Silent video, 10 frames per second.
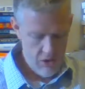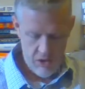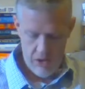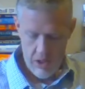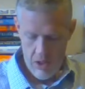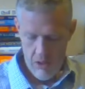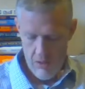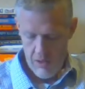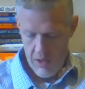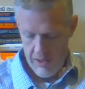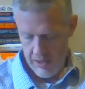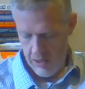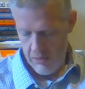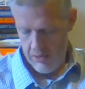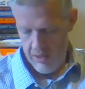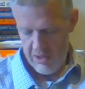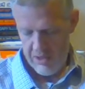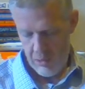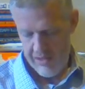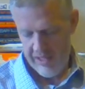So I think the only other
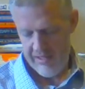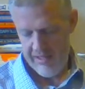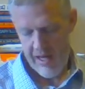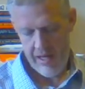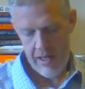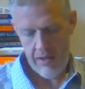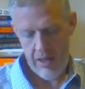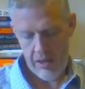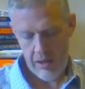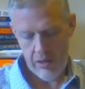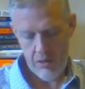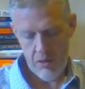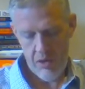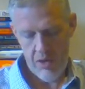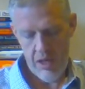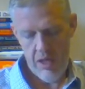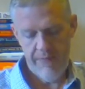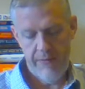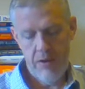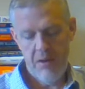source I cite in the conclusion then is
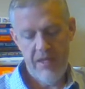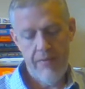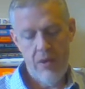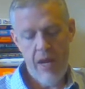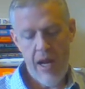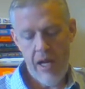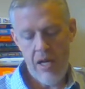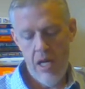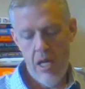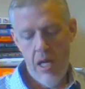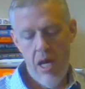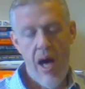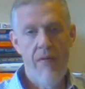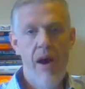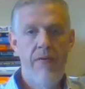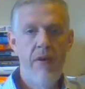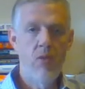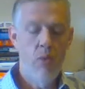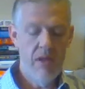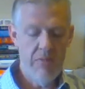footnote seven oh eight. I
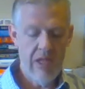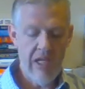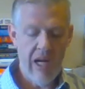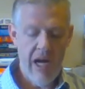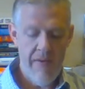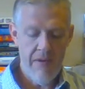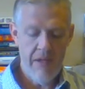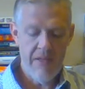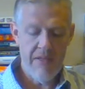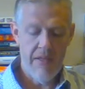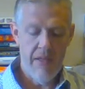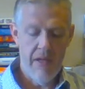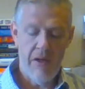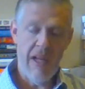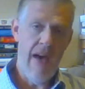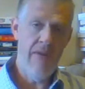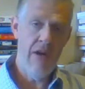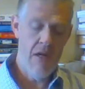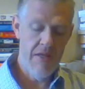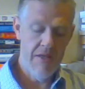reference William T. Kavanaugh's, or
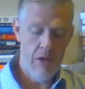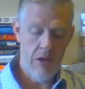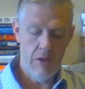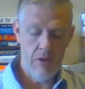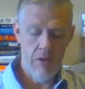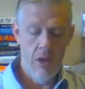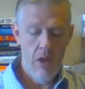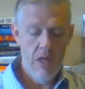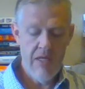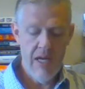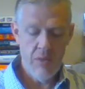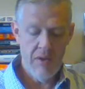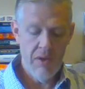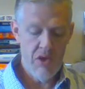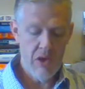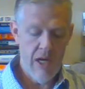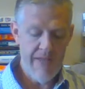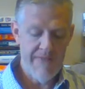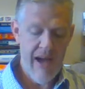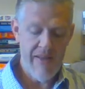Kavanaugh's article, Does Religion
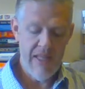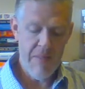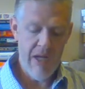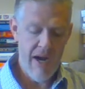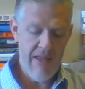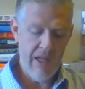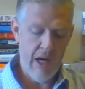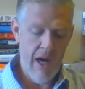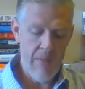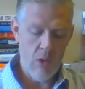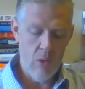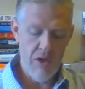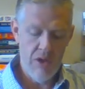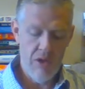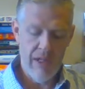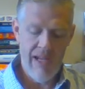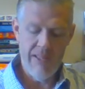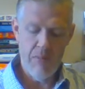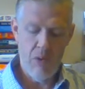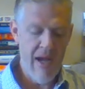Cause Violence? Behind the Common Question
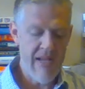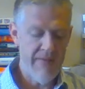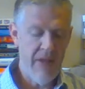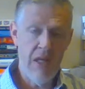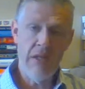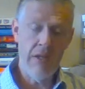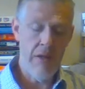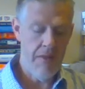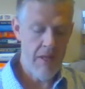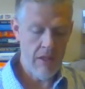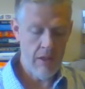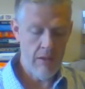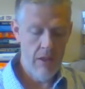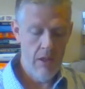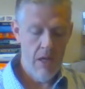Lies a Morass of Unclear Thinking.